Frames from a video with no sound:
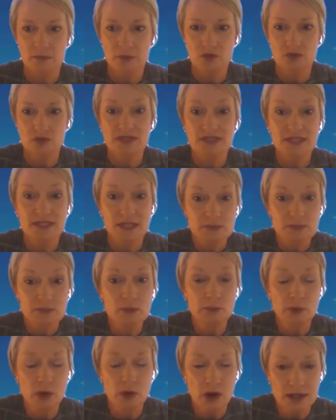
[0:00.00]
receptor
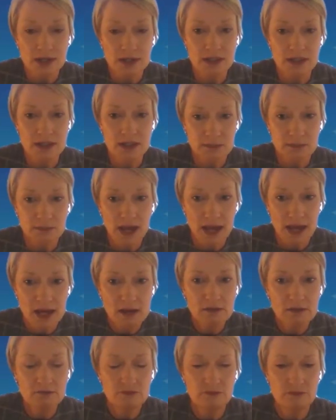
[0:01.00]
binding
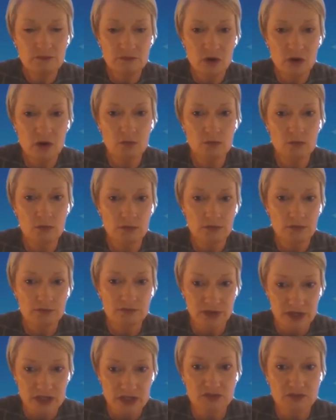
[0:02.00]
domain from
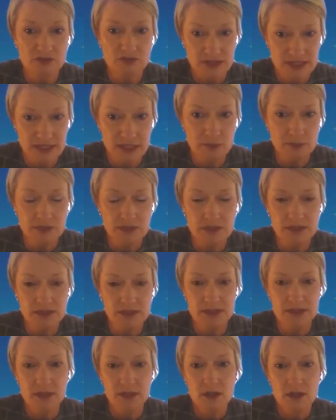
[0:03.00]
VEGF
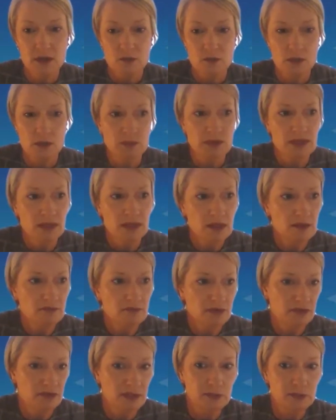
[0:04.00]
receptors. When we think of
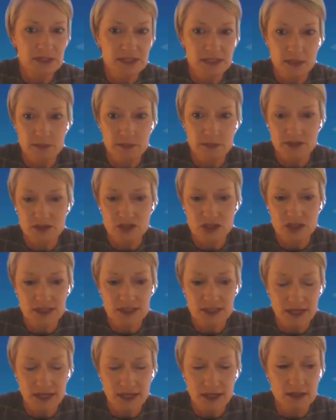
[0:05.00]
aflibercept, as you
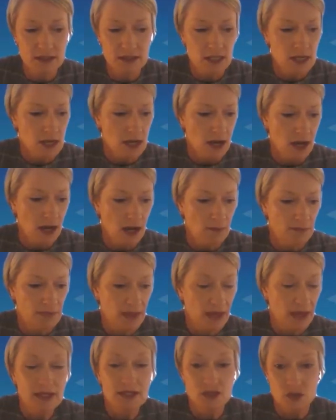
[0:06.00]
said,
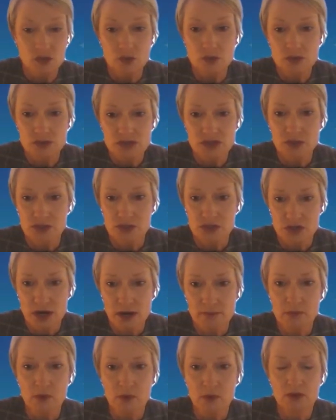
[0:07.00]
that is also a
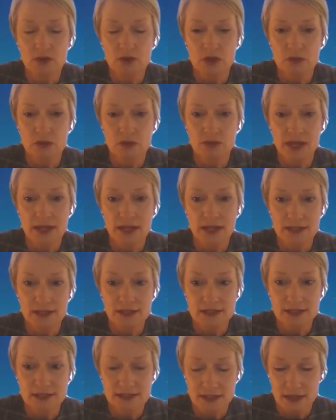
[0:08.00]
trap molecule. That
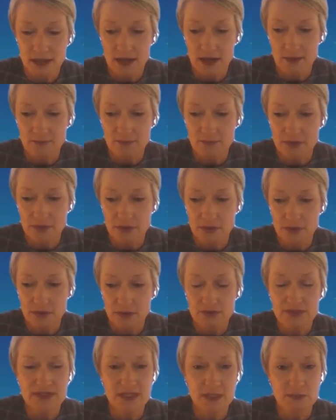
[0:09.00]
is the
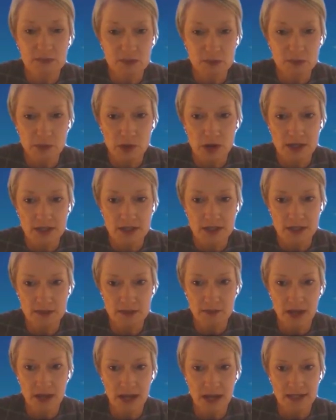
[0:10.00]
receptor binding
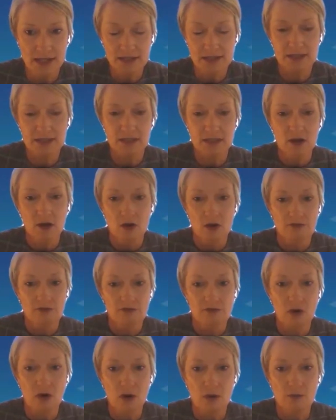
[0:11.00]
domains
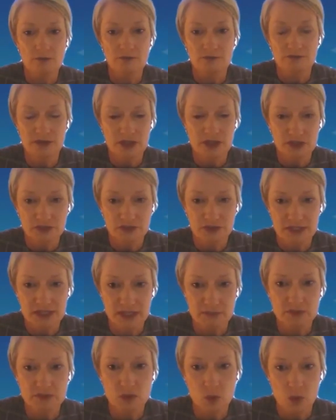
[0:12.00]
from VEGF
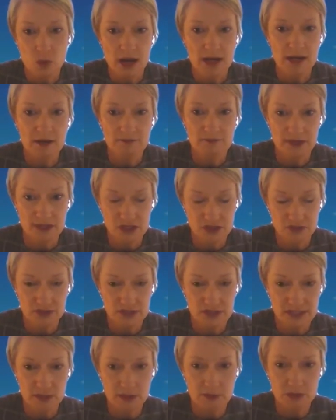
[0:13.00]
receptor 1 and VEGF
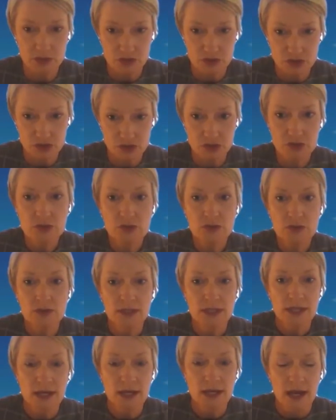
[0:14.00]
receptor 2.
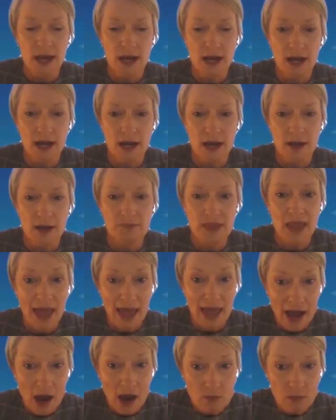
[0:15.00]

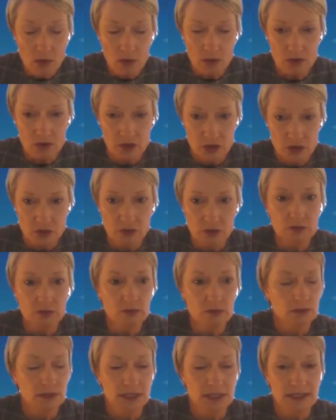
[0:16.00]
Our
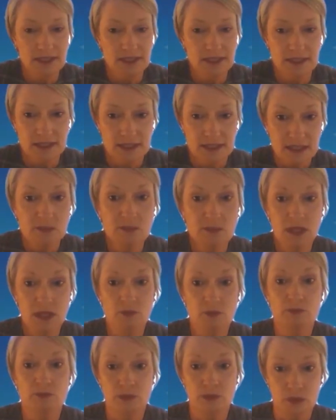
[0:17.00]
molecule is
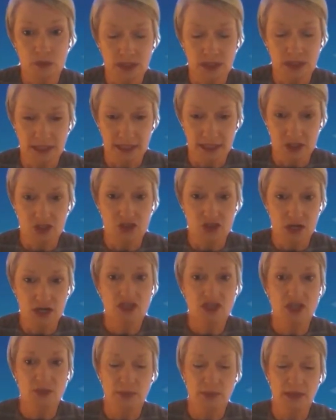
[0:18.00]
similar broadly in
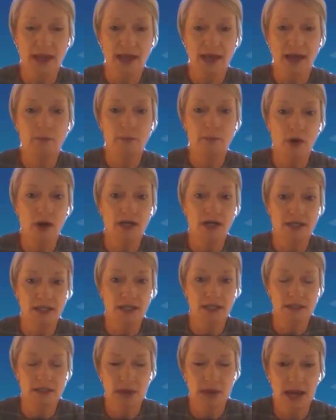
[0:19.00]
structure, but our binding
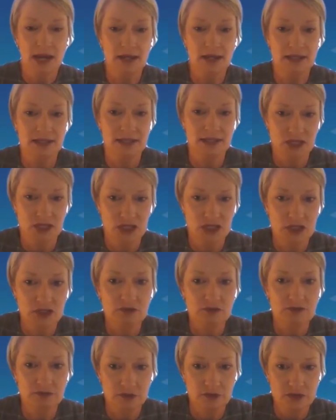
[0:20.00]
domain is actually the
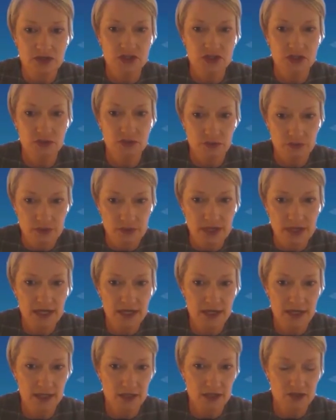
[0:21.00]
first
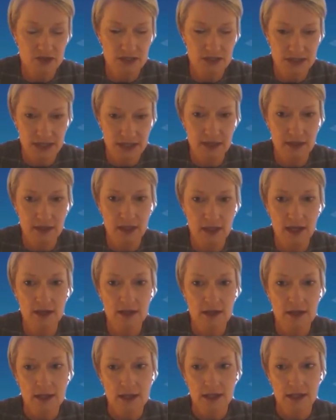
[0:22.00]
3 extracellular
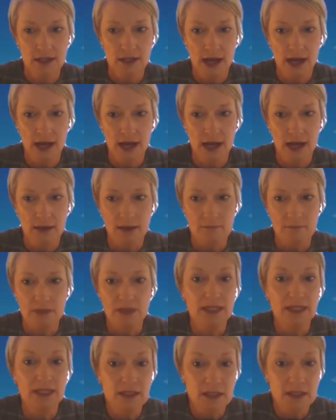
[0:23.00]

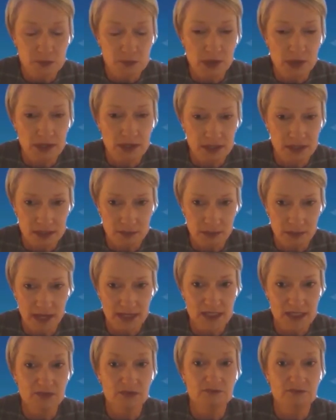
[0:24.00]
ligand binding
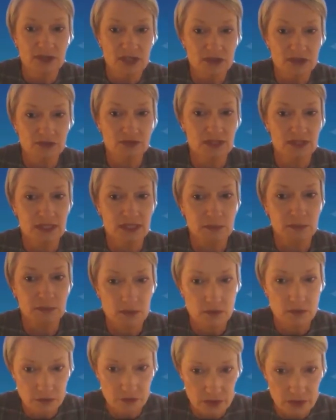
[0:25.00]
domains from VEGF receptor
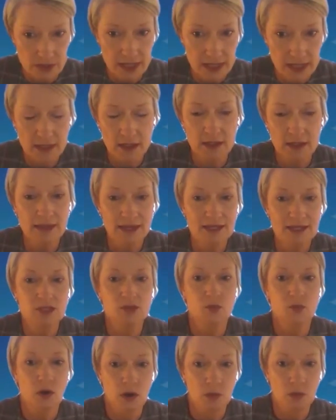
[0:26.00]
3. And that is
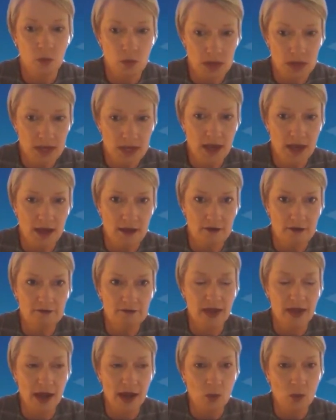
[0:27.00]
why we have
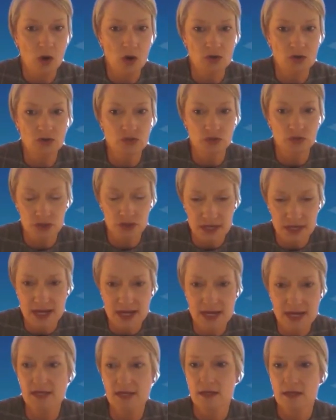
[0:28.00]
our own
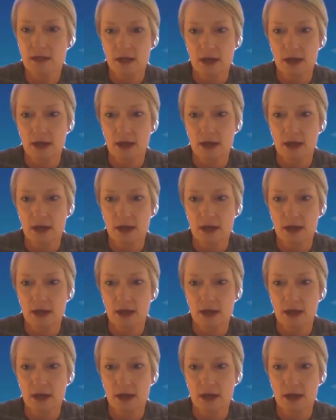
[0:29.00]
unique